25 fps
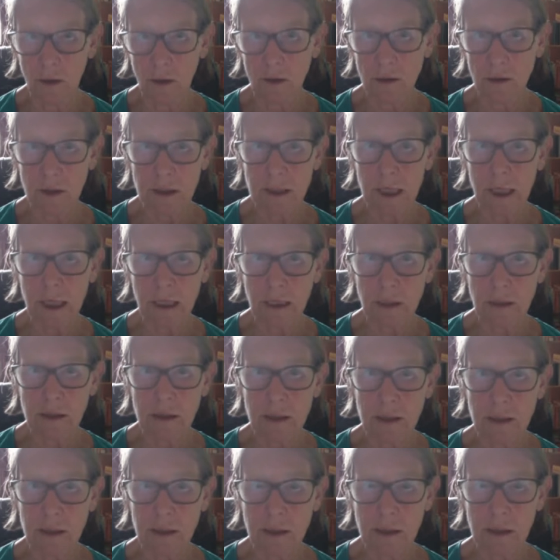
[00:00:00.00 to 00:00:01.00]

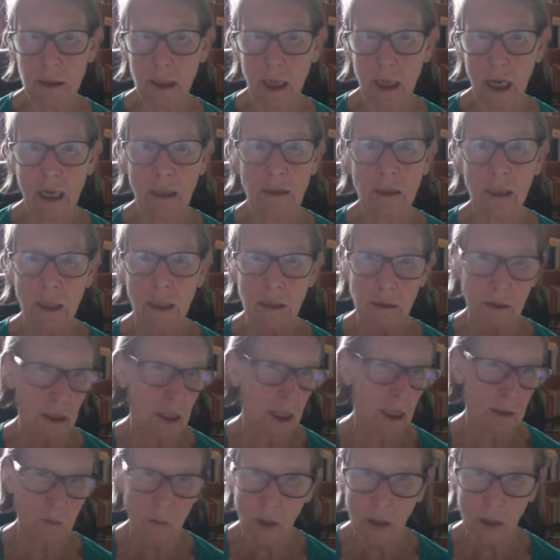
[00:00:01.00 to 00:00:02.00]
context. I
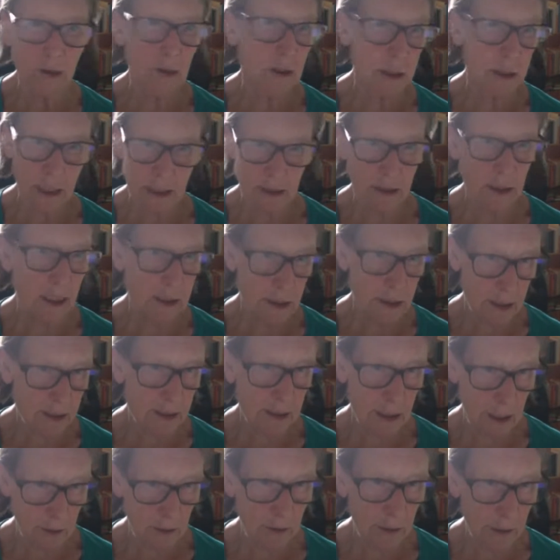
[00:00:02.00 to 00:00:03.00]
won't say
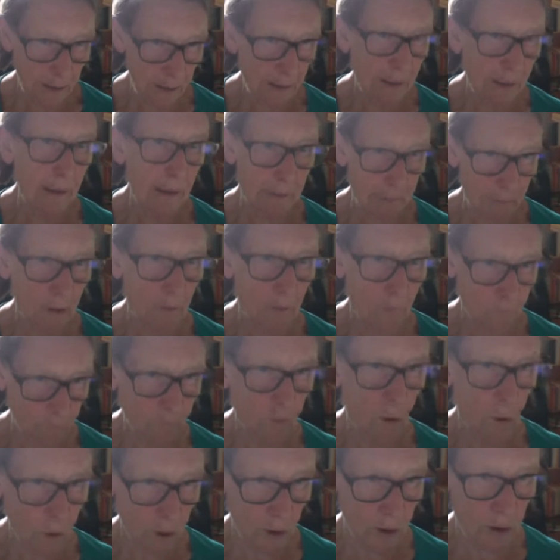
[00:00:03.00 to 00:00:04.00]
necessarily in a
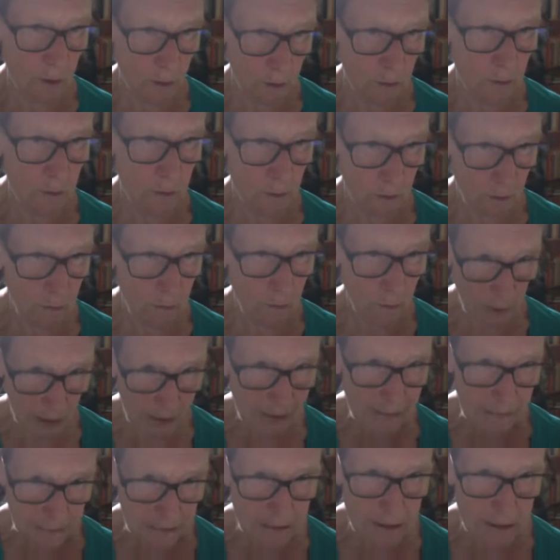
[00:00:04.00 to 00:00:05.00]
foreign
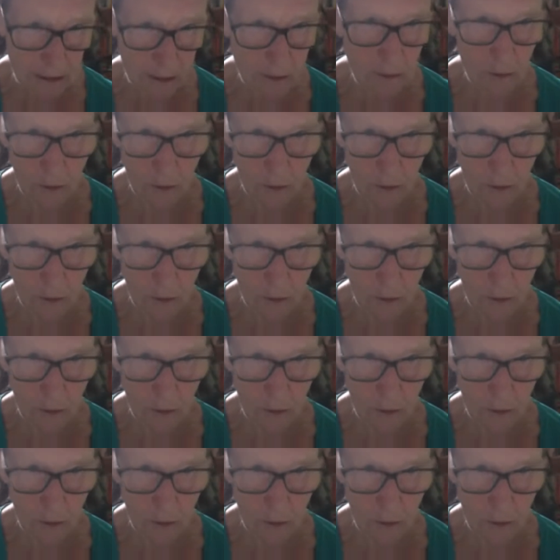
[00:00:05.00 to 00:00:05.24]
place,